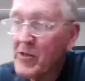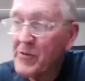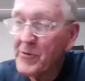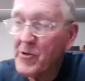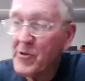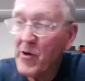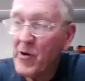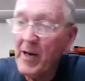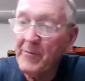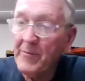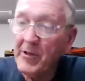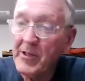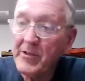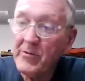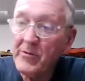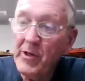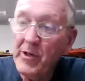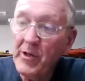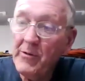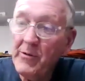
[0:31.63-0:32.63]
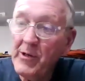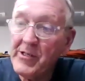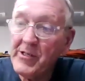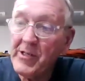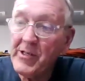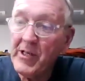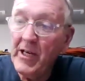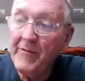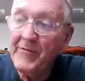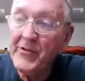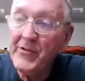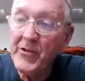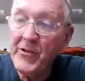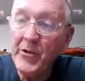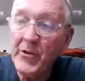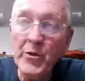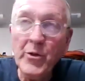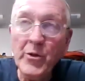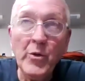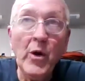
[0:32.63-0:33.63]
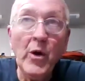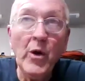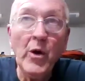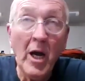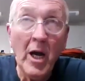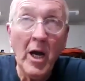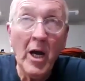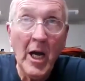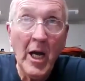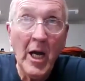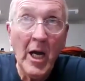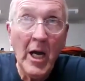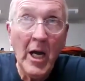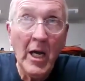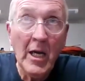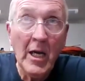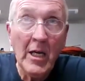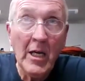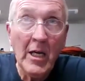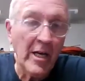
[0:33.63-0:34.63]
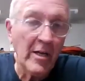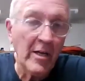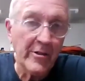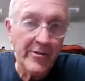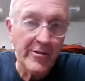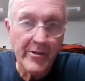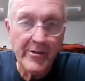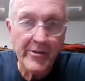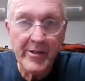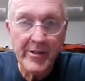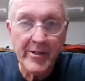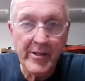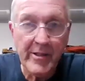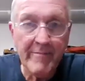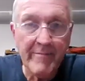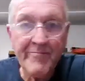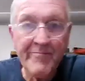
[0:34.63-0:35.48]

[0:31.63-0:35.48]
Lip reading: subscribers, we received two challenges,